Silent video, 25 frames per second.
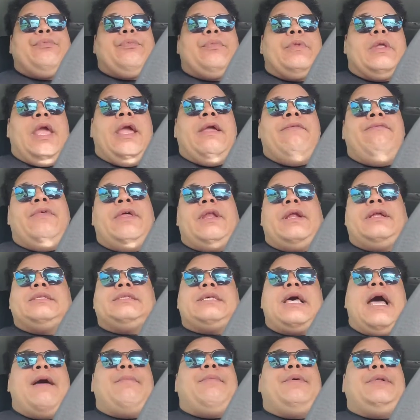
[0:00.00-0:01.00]
And then on
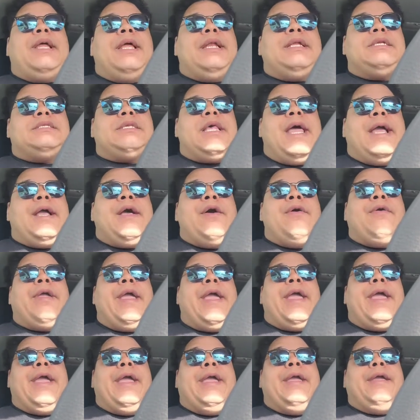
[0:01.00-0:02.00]
top of that, it's like,
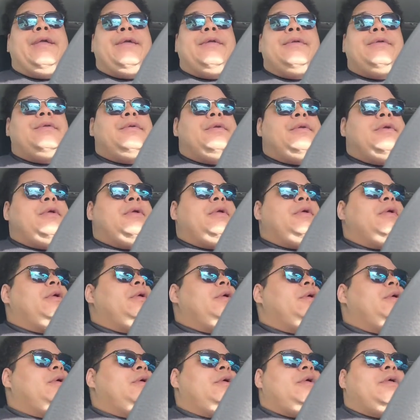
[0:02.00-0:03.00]
okay,
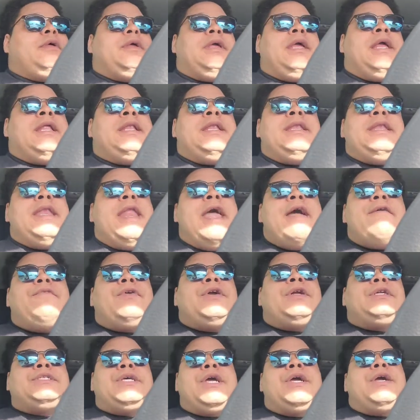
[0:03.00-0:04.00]
it
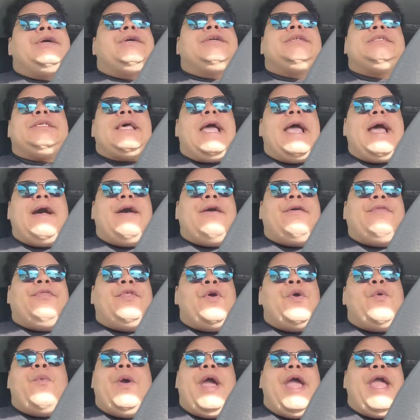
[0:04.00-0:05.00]
never turns out
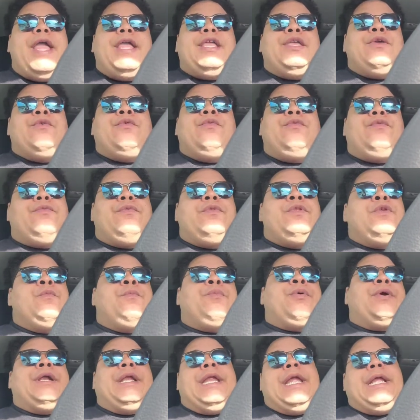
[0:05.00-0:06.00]
the way you
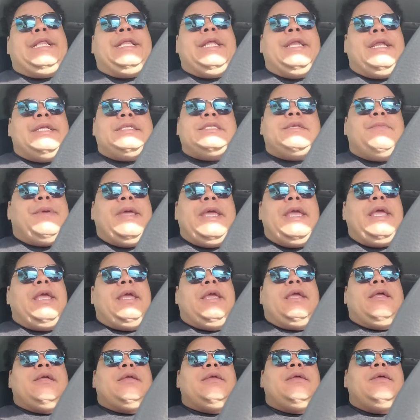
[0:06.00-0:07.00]
predicted it to
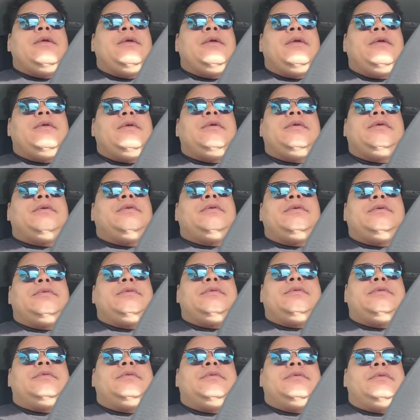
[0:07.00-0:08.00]
be.
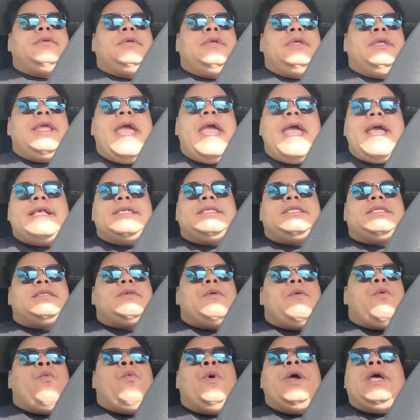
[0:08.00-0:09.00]
Yes,
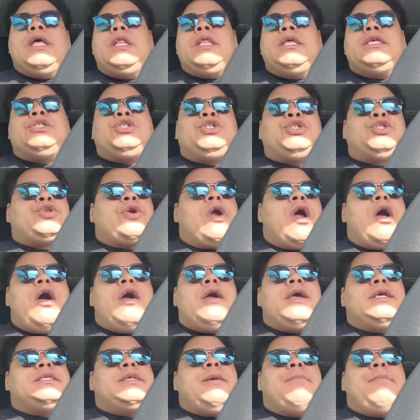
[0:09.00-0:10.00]
will is
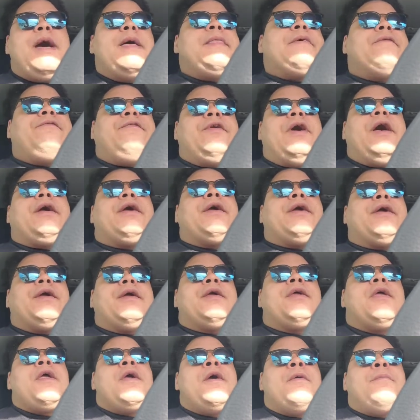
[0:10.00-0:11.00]
strong as a
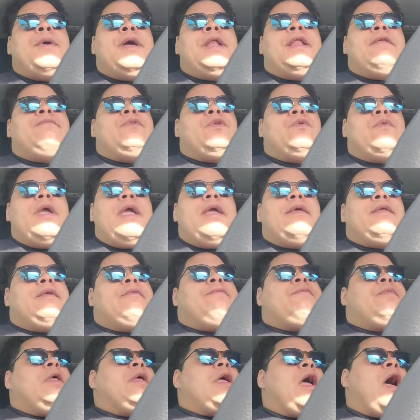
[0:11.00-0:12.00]
motherfucker. But if
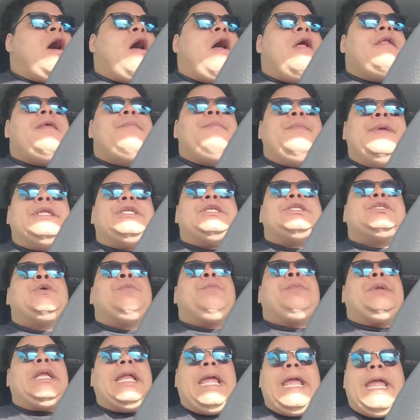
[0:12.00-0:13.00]
all the bitches
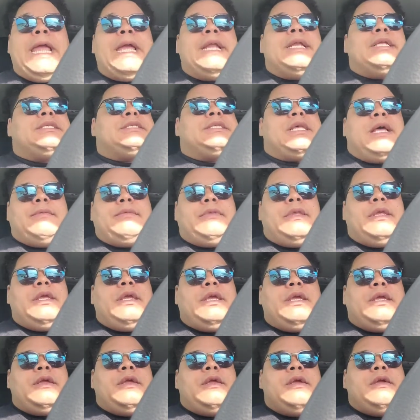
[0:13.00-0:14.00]
who planned
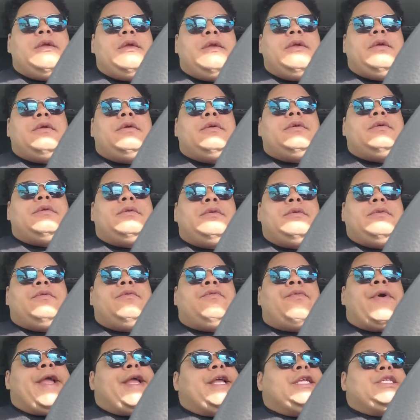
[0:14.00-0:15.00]
something,
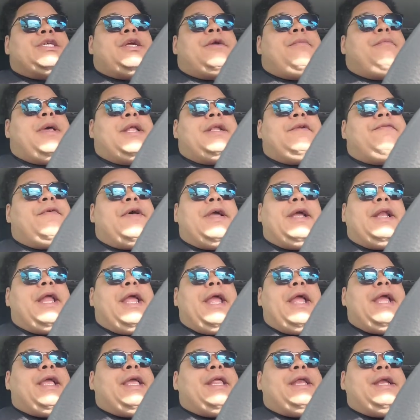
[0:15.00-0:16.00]
raise your motherfucking
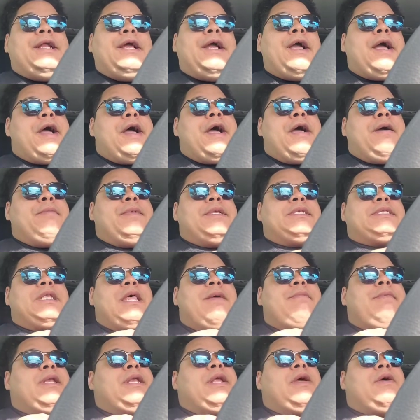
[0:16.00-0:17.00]
hand, get in the comments,
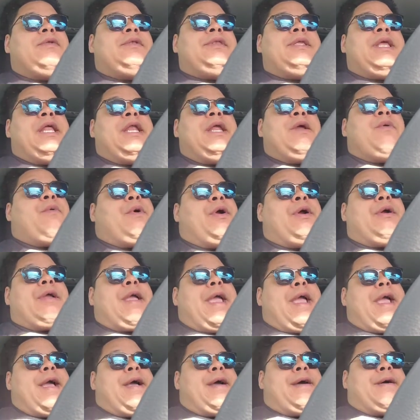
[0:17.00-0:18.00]
let me know, did it work
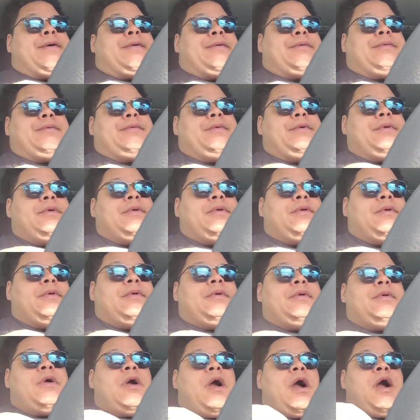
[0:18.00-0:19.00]
out?
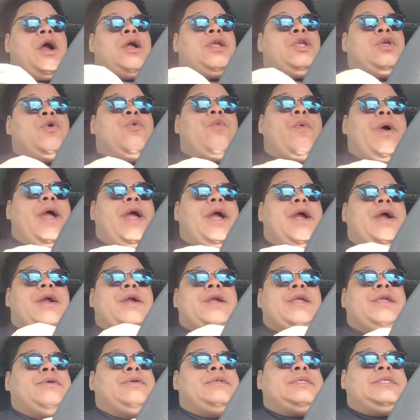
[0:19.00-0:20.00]
Are you
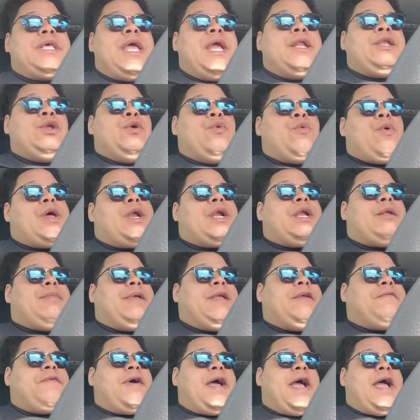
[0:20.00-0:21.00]
where you said you wanted to
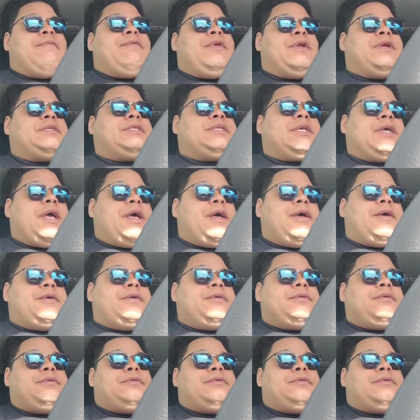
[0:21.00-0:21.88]
be 5 years ago?